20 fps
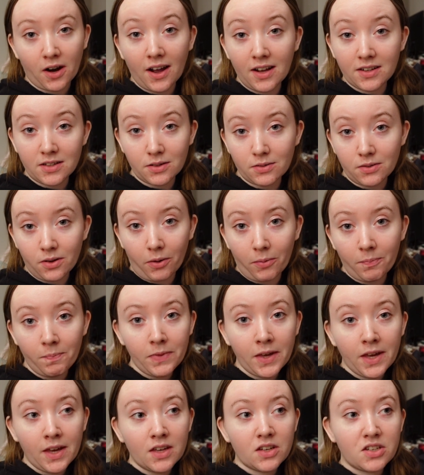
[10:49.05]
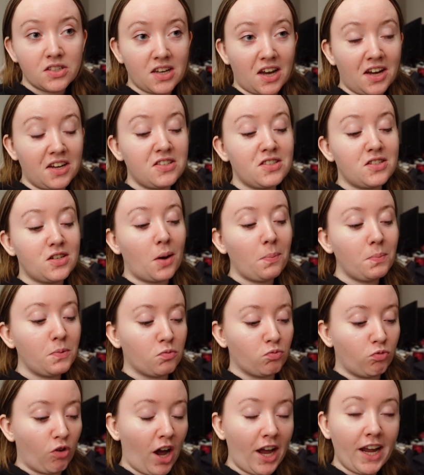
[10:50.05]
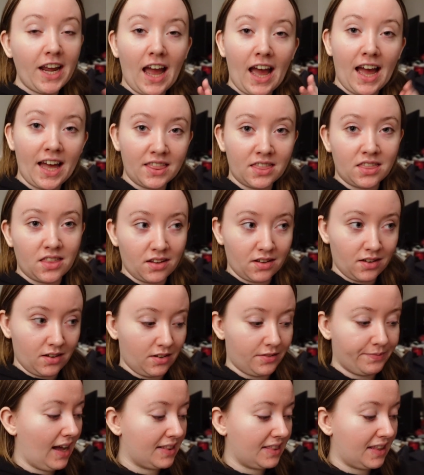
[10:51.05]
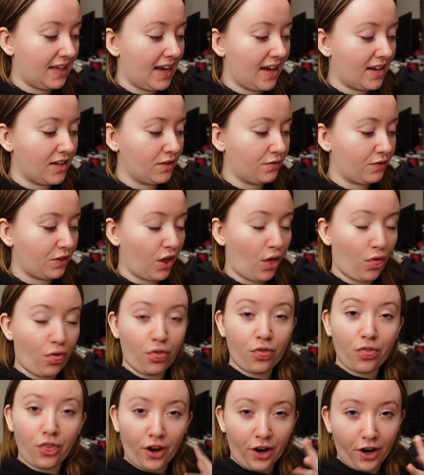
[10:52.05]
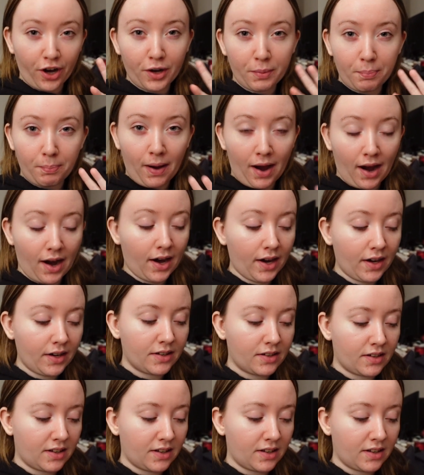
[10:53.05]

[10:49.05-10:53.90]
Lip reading: I don't know, because I stopped right at the end of the 3rd part.